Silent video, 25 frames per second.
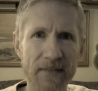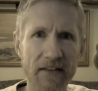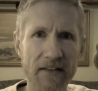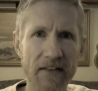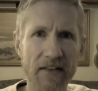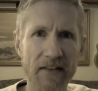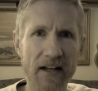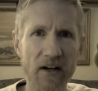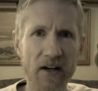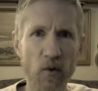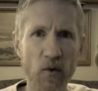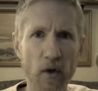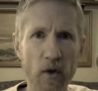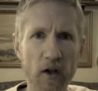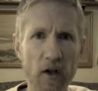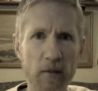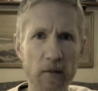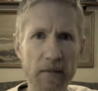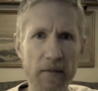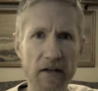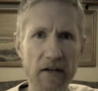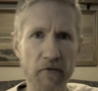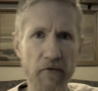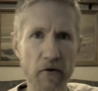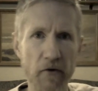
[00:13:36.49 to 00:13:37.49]
than it will
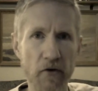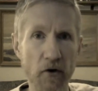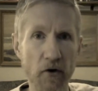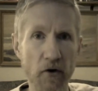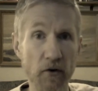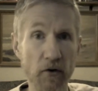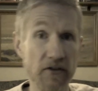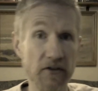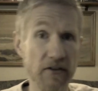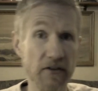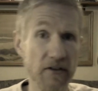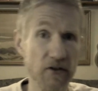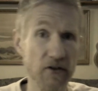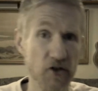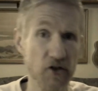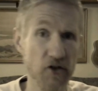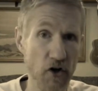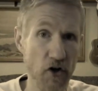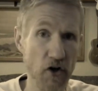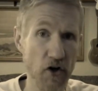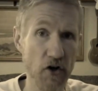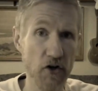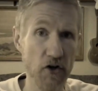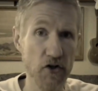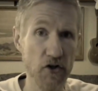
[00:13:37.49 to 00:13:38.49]
be for those in the
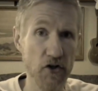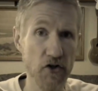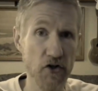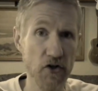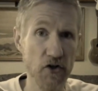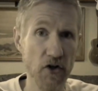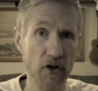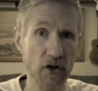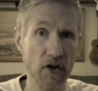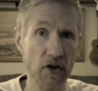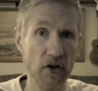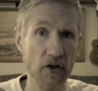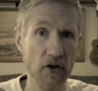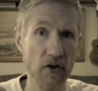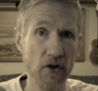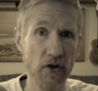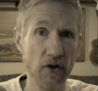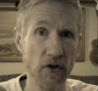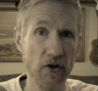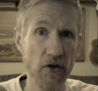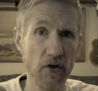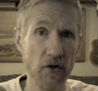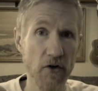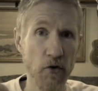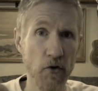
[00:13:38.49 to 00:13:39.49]
church
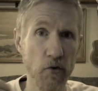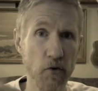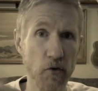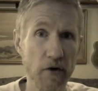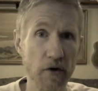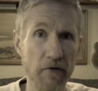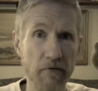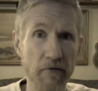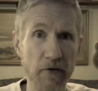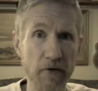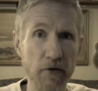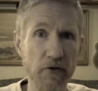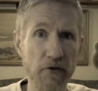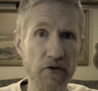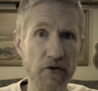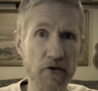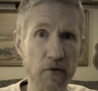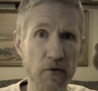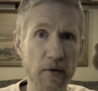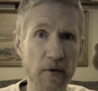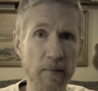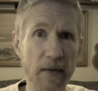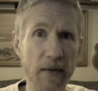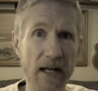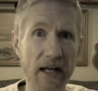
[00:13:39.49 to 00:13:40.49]
who refuse to
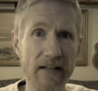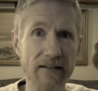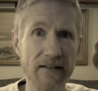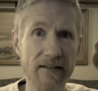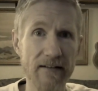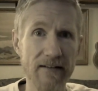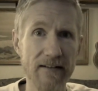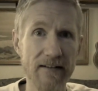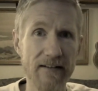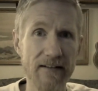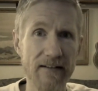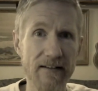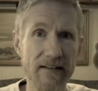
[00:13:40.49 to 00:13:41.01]
repent